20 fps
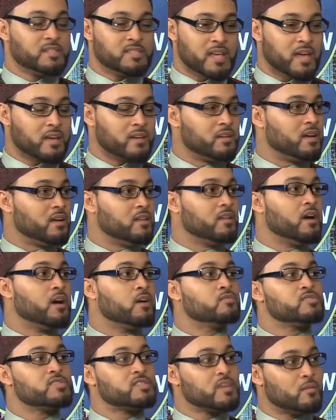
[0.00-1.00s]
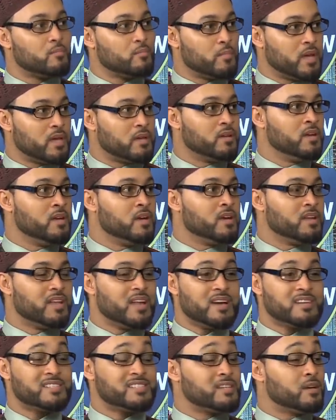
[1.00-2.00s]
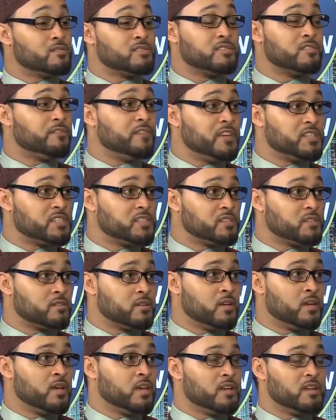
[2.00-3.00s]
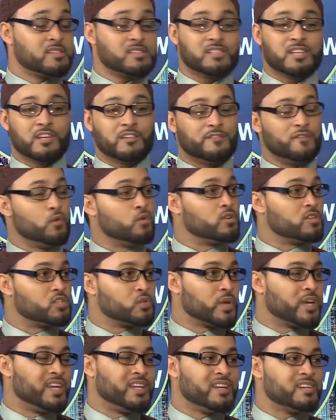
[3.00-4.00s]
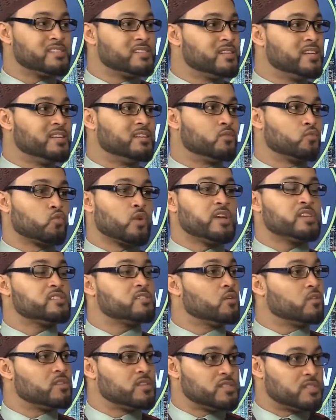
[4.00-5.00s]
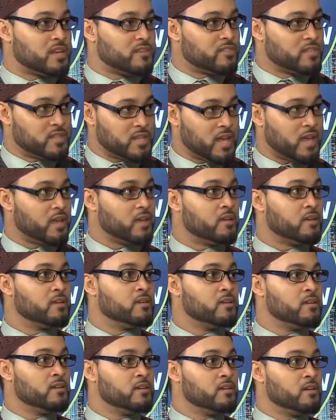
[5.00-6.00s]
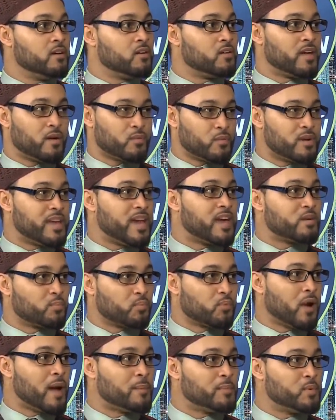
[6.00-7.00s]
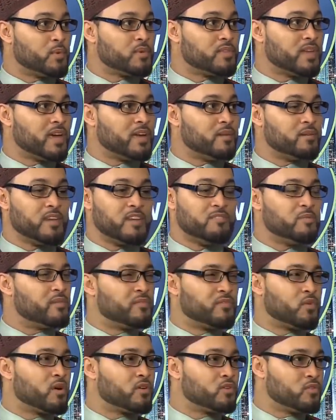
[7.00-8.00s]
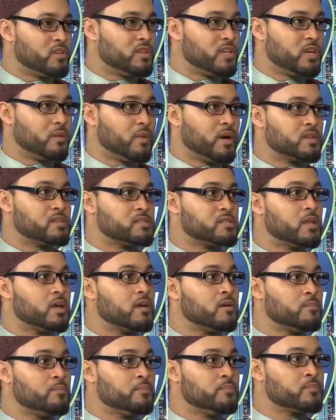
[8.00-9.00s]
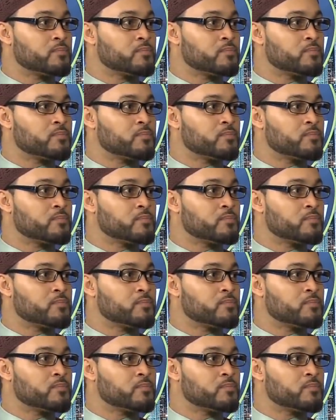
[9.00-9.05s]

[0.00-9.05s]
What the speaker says: Exactly. Allah who summoned it. Allah is self-sufficient. He doesn't need food or drink. He doesn't need to rest on the seventh day. Okay, I really had a problem with that even before I knew anything about Islam.